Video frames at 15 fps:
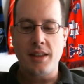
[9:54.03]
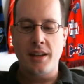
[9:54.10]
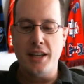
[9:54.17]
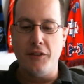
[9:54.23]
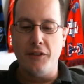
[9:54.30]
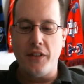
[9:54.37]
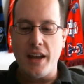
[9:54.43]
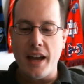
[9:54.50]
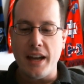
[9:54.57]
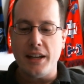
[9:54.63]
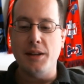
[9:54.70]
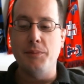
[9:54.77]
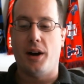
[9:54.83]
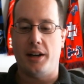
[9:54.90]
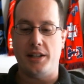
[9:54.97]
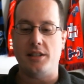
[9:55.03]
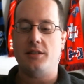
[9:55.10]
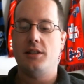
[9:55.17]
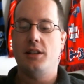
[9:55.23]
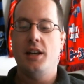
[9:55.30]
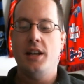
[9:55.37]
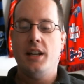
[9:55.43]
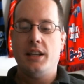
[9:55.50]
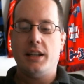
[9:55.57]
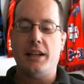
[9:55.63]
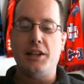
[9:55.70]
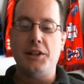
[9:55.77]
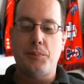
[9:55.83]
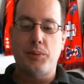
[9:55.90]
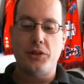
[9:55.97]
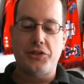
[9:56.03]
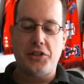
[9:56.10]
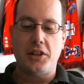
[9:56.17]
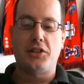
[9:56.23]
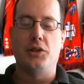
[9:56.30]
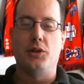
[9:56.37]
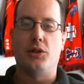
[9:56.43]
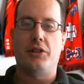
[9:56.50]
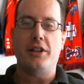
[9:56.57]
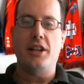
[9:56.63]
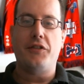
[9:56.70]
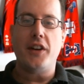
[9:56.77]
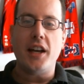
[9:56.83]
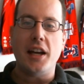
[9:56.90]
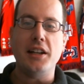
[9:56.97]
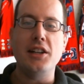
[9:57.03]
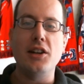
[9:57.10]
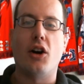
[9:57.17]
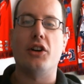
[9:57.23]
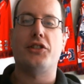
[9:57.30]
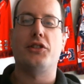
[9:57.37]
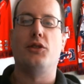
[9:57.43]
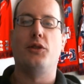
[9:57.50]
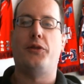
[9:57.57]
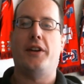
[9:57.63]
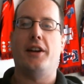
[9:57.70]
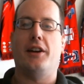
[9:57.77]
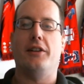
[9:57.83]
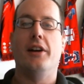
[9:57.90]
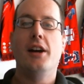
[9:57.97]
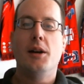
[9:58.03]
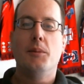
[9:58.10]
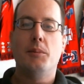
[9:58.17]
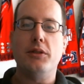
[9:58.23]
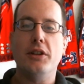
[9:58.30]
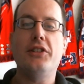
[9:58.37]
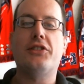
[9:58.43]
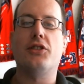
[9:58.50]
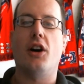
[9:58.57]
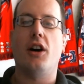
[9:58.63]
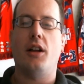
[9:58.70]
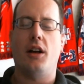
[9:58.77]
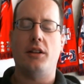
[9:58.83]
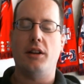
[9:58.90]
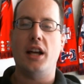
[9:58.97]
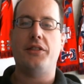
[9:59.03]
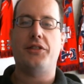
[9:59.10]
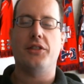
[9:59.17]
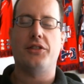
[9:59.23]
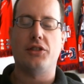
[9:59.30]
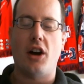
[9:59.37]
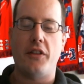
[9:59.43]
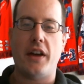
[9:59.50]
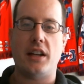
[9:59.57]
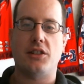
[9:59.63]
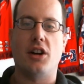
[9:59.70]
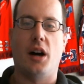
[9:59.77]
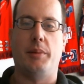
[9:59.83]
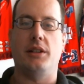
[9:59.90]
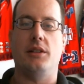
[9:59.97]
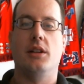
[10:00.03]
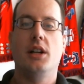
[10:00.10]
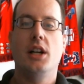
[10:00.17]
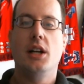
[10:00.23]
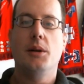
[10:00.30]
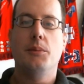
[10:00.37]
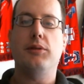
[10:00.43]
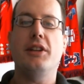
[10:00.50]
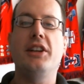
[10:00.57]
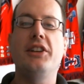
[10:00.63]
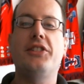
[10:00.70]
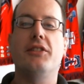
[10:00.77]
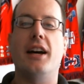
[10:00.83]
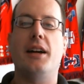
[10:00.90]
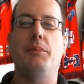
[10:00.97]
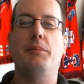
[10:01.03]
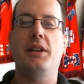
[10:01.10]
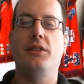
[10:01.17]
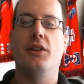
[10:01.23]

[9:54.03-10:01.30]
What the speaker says: If anybody, and in particular, if any Arsenal fan, please saw that coming, please let me